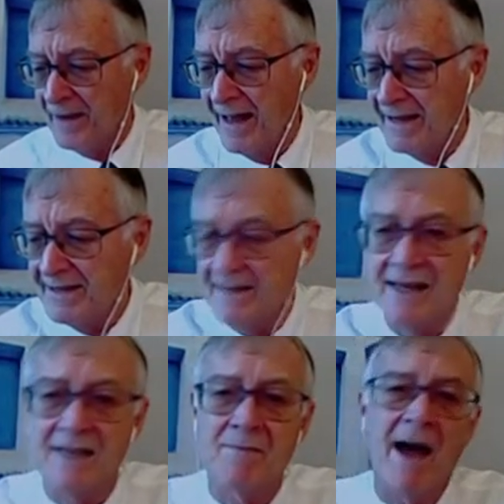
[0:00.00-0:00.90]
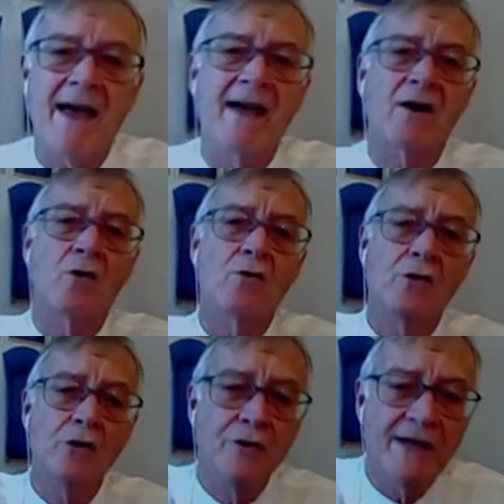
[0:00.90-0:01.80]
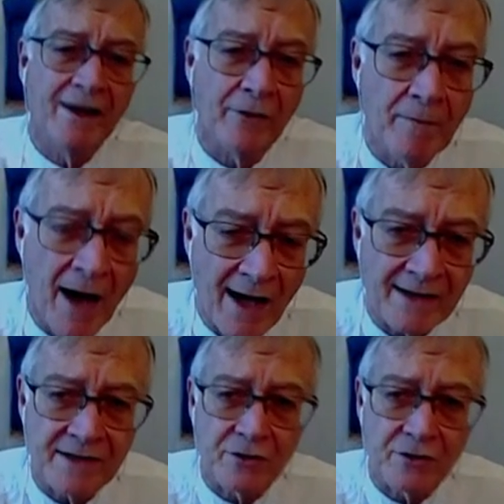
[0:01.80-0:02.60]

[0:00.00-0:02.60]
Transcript: And this is my concluding remarks,